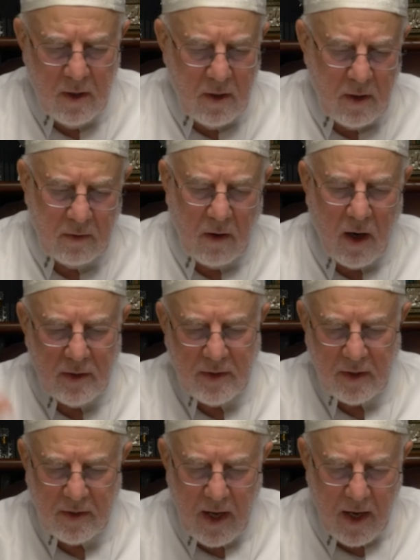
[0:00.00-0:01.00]
and heart
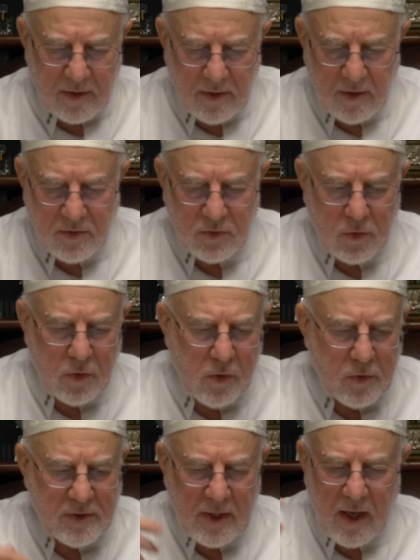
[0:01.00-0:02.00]
attacks and
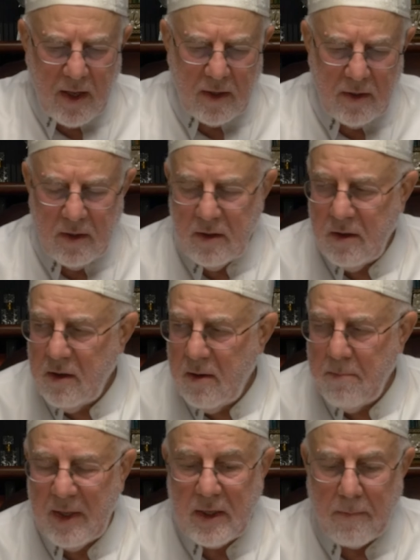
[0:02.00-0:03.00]
strokes and
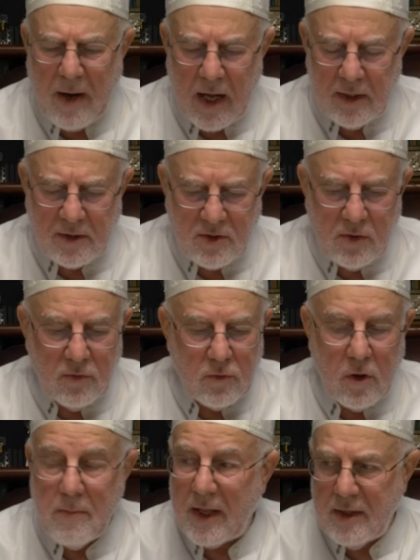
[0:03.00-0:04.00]
metabolic
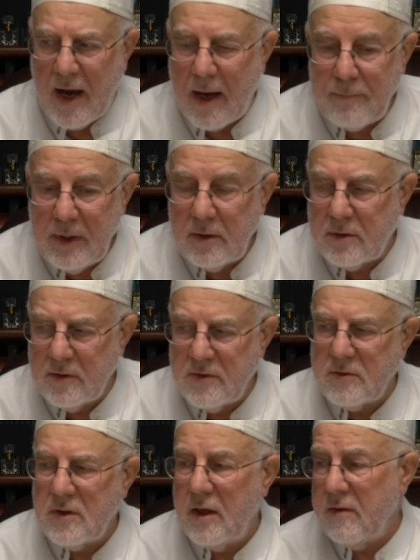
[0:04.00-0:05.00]
syndrome and
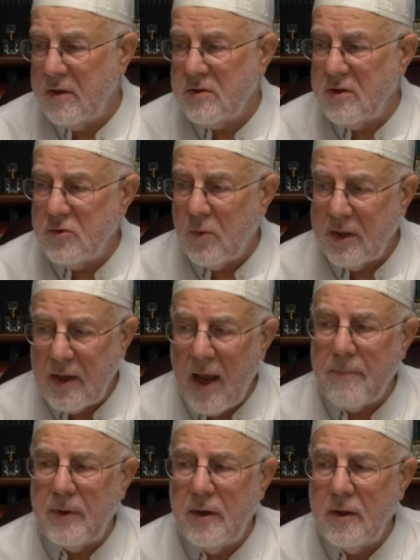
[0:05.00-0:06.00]
diabetes. And this is what
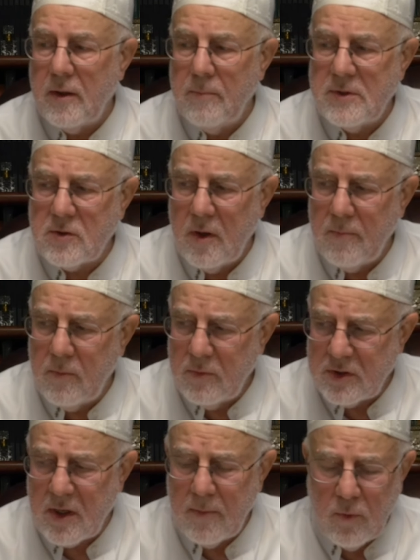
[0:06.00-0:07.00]
happened in the Muslim,
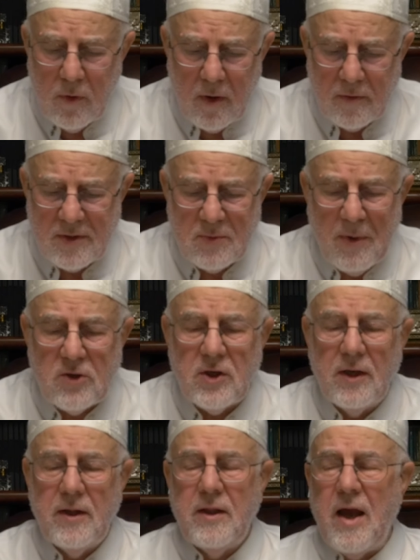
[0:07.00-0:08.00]
Muslim world,
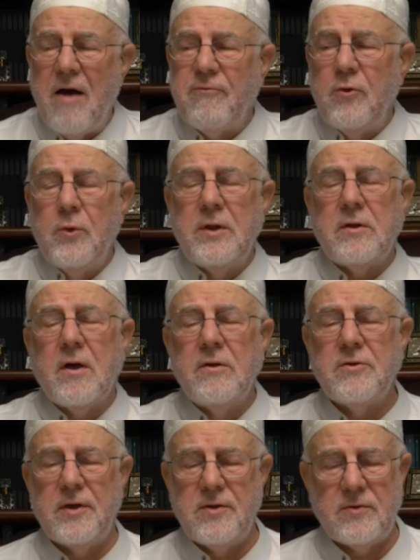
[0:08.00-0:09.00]
especially the affluent
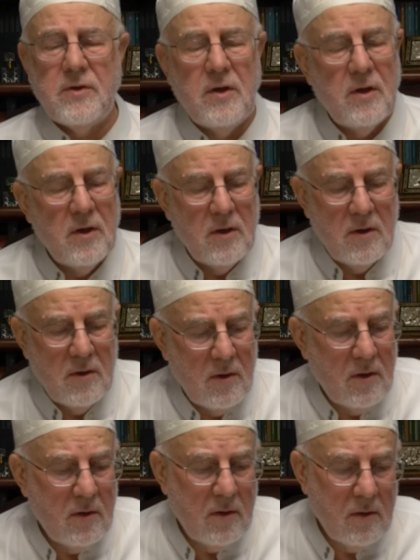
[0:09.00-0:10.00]
countries.
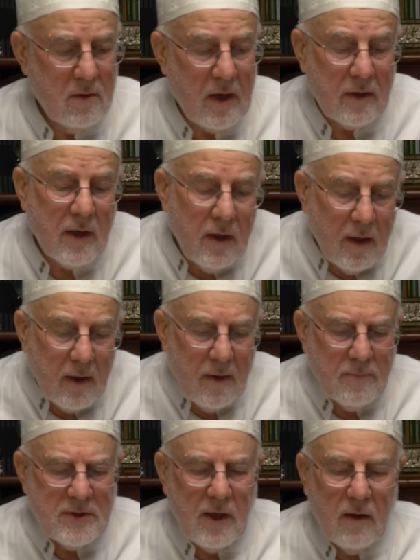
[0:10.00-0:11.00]
They are killing
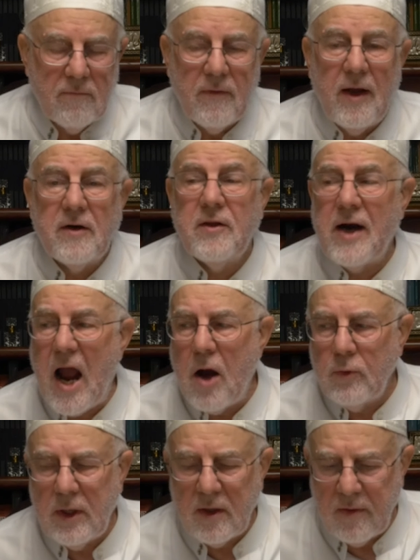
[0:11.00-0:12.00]
themselves, they are
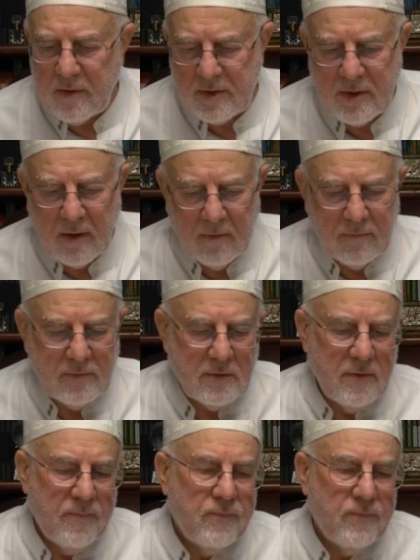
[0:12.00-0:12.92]
drowning themselves.